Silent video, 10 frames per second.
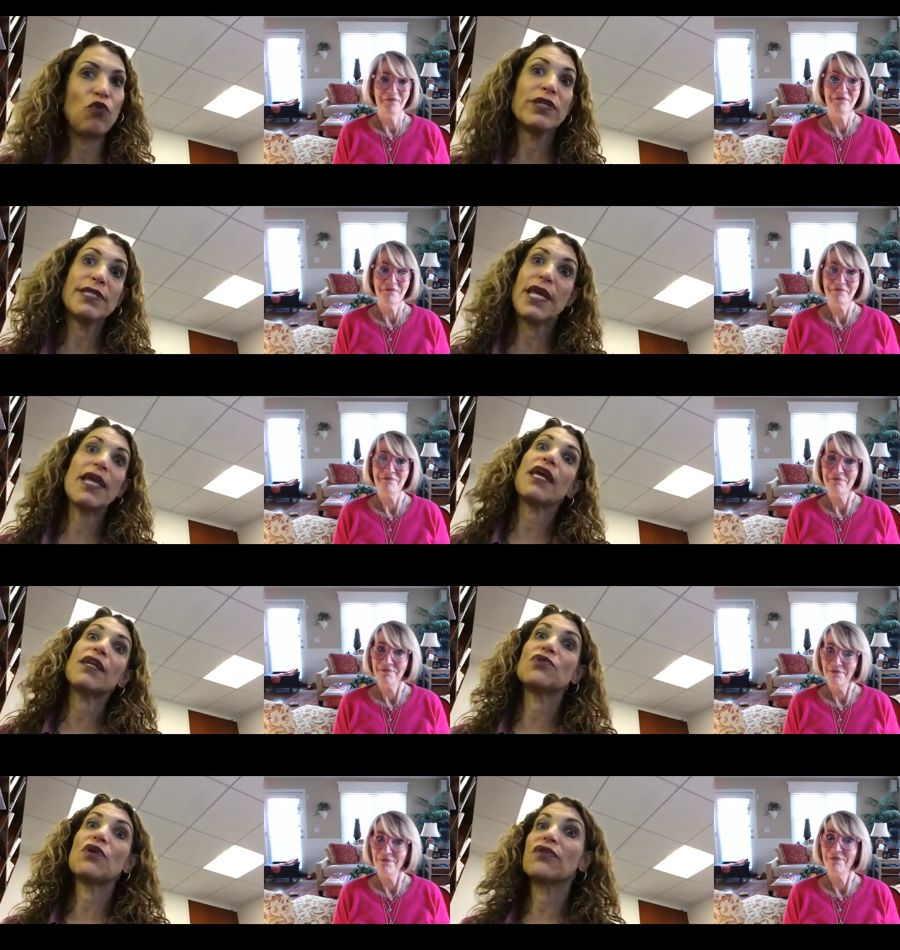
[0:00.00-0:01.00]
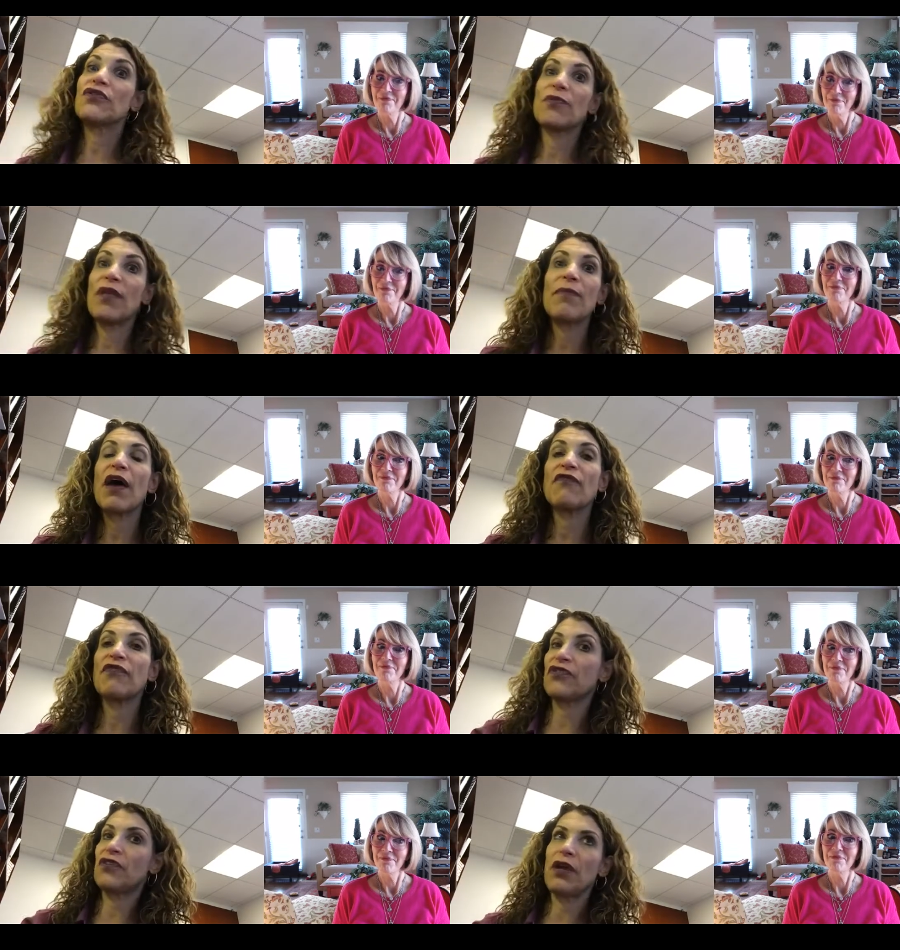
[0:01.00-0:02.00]
Speaker 1: wouldn't take any drugs from them that
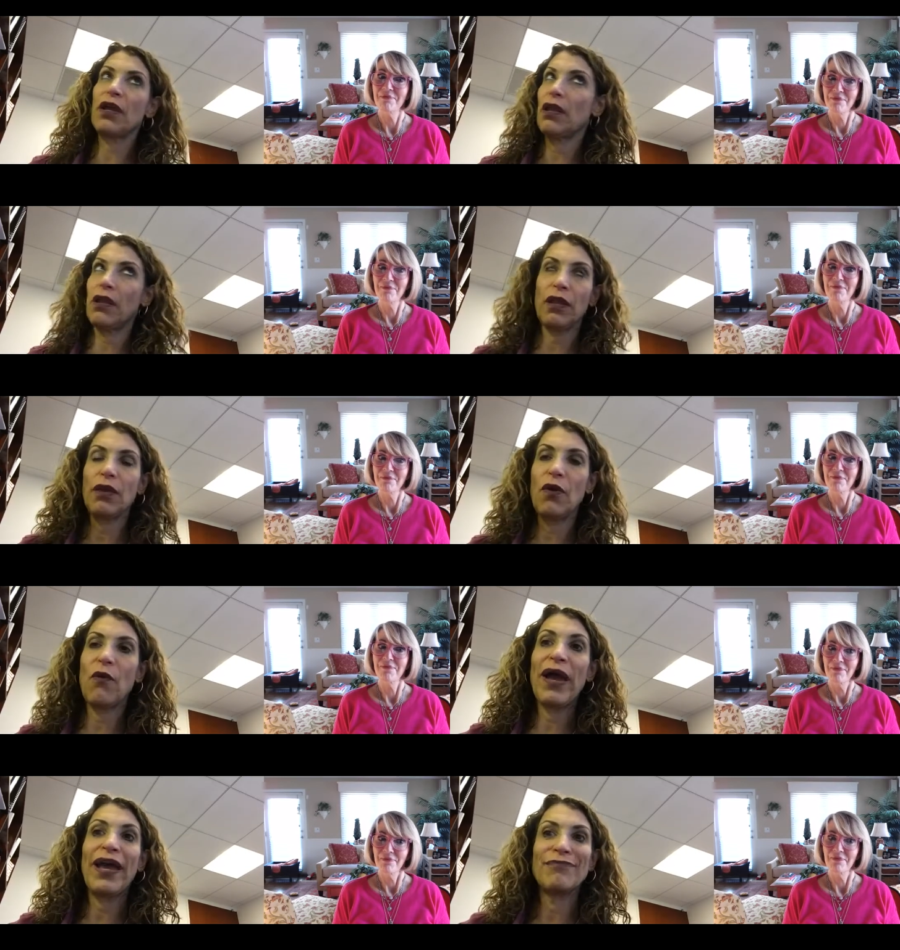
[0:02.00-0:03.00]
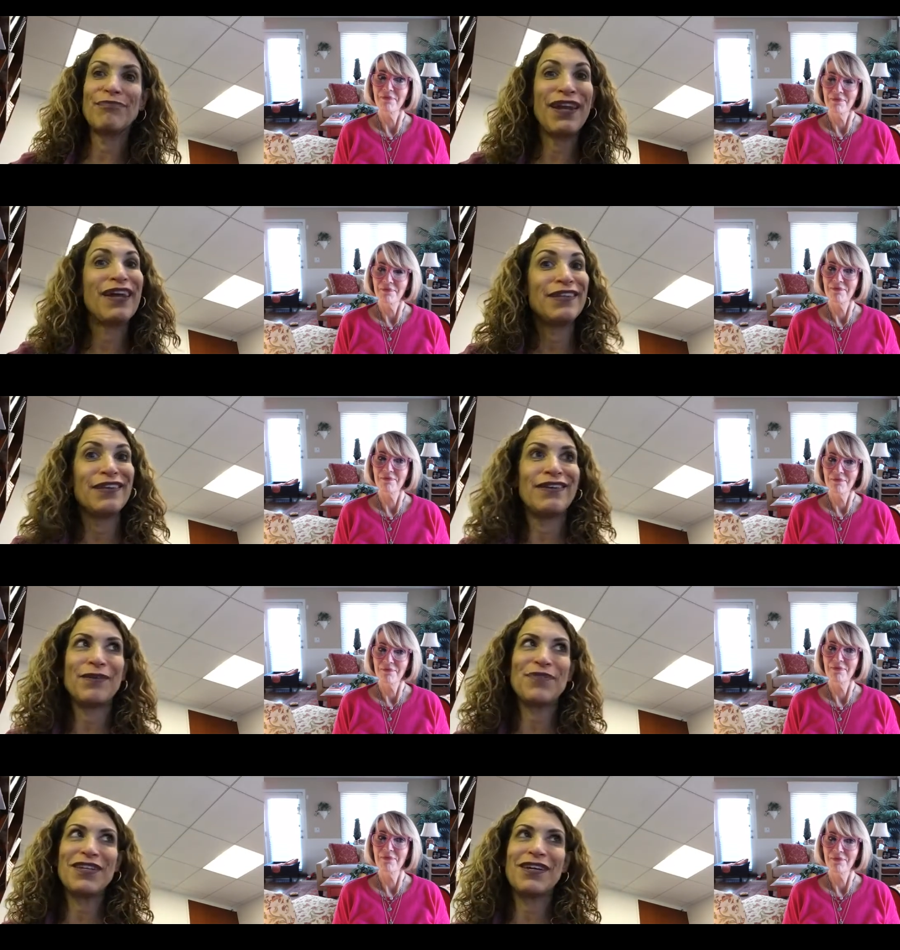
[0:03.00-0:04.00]
first night. Like no way. But I did end
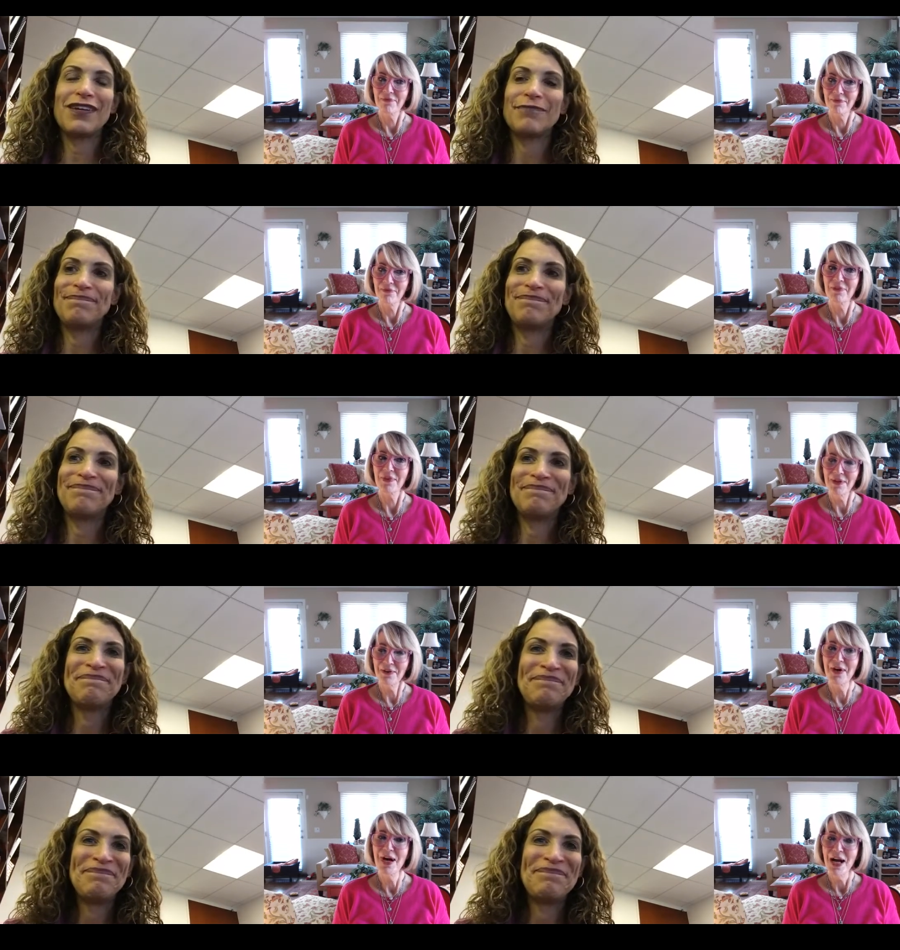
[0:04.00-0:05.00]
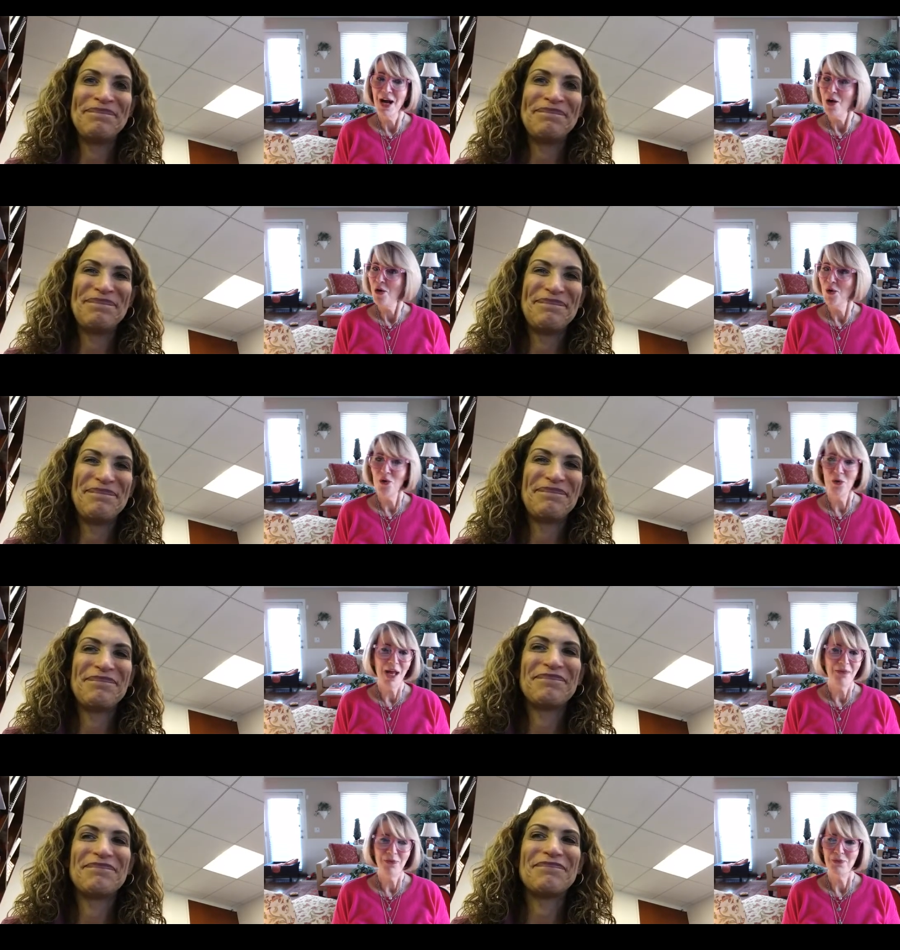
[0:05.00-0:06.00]
up staying. Yeah.
Speaker 2: Oh,
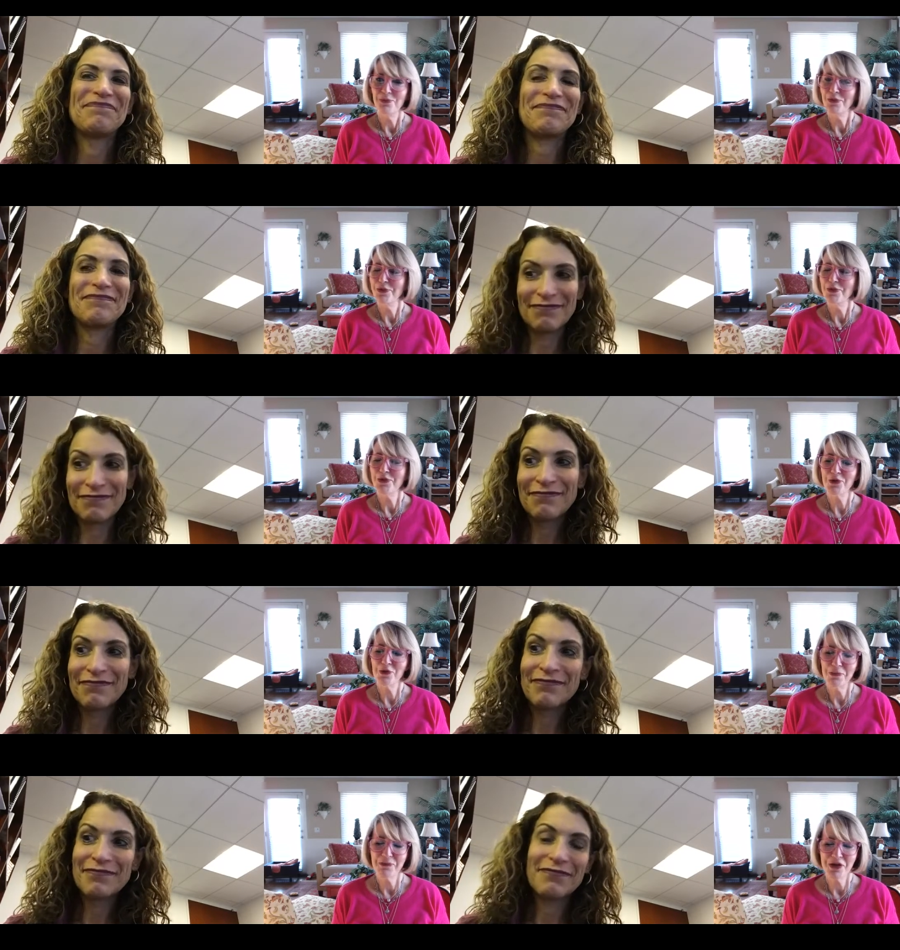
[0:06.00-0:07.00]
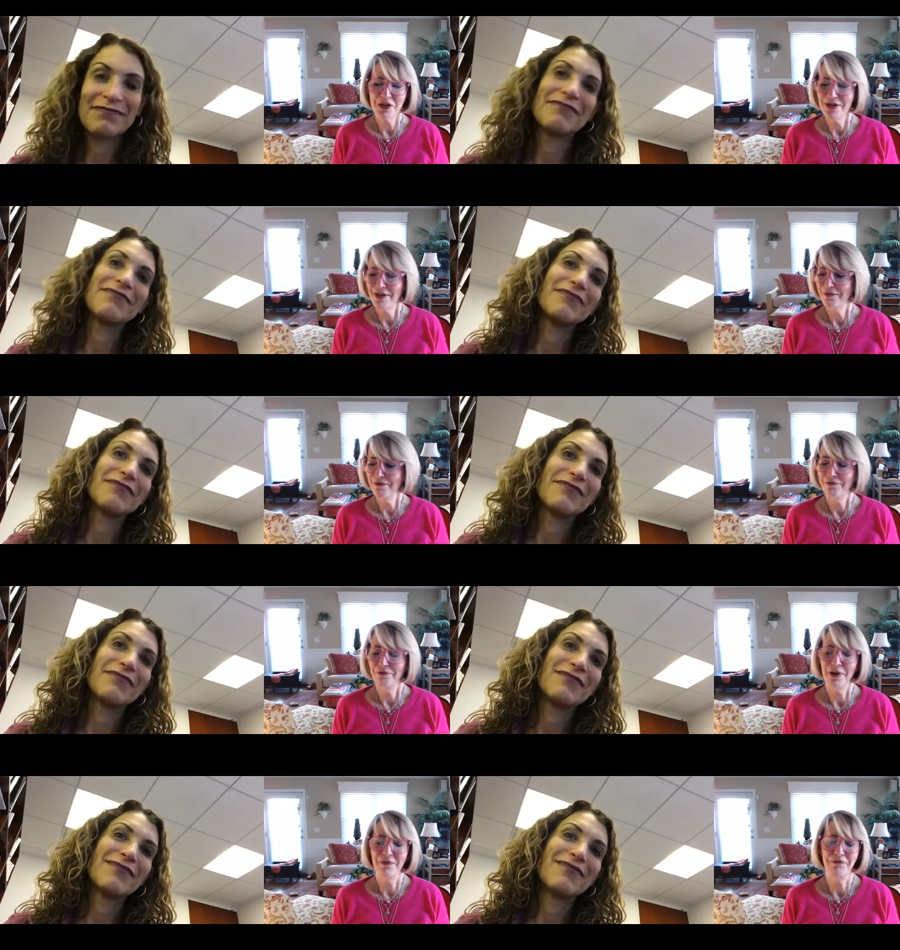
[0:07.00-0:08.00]
and the description of
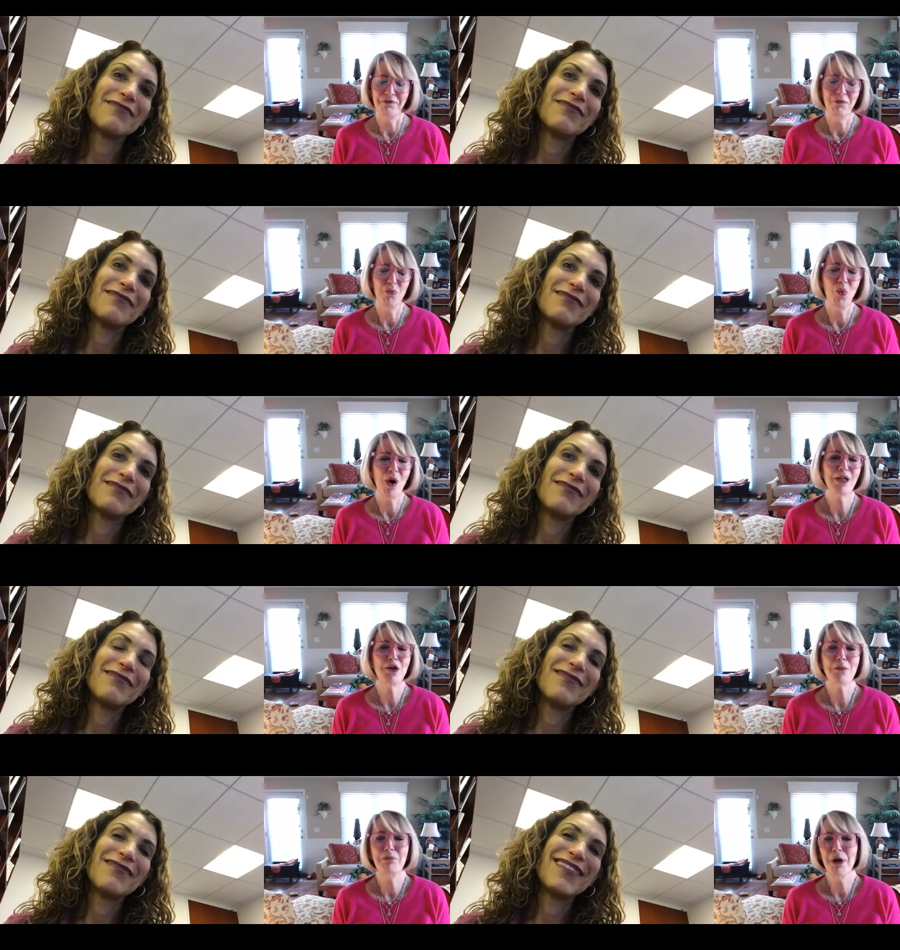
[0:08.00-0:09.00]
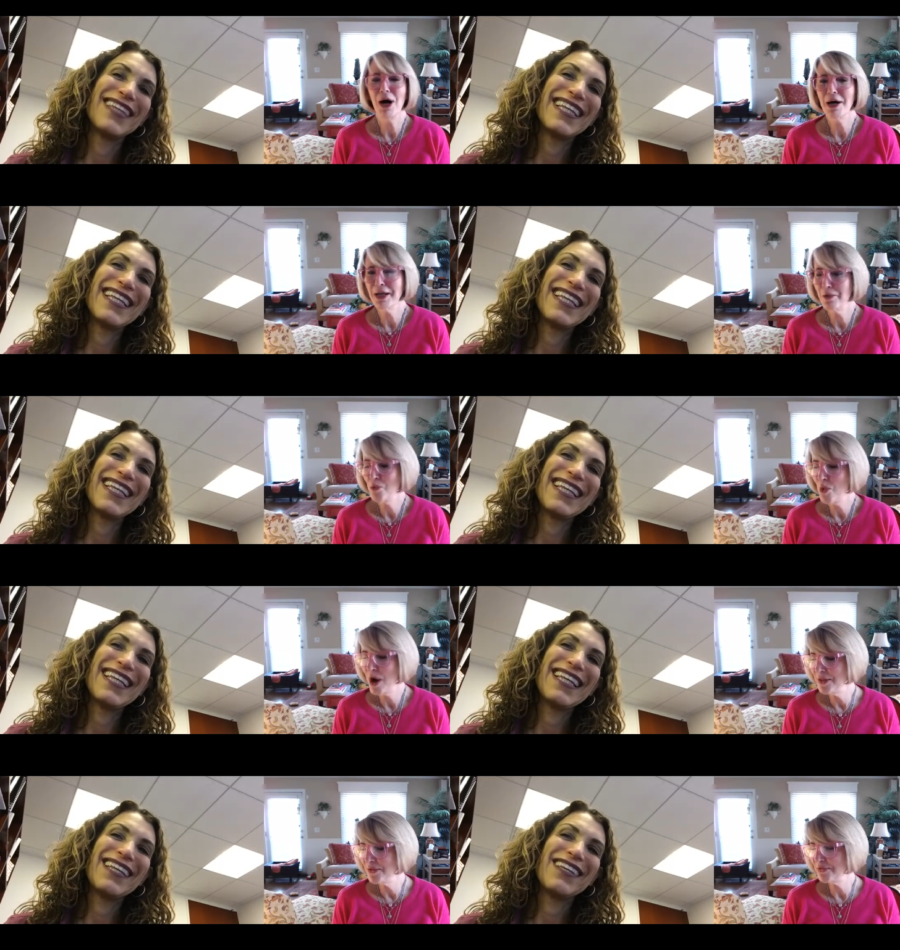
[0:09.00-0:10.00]
of what your body
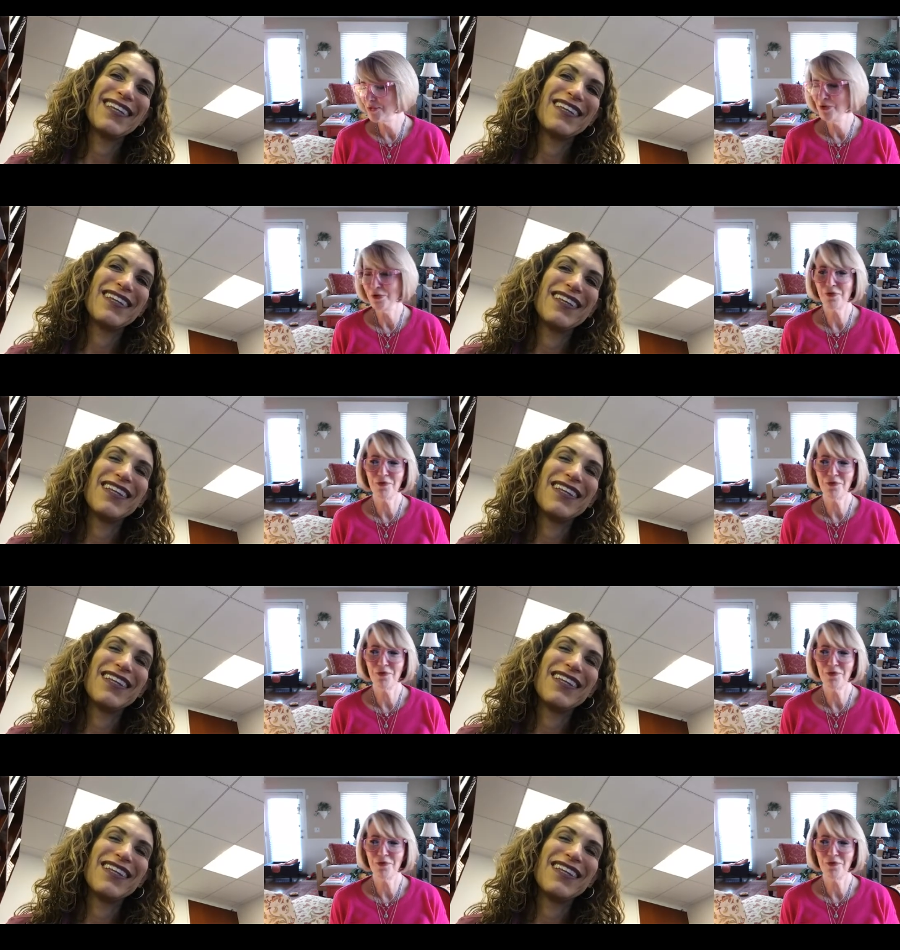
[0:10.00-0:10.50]
went through those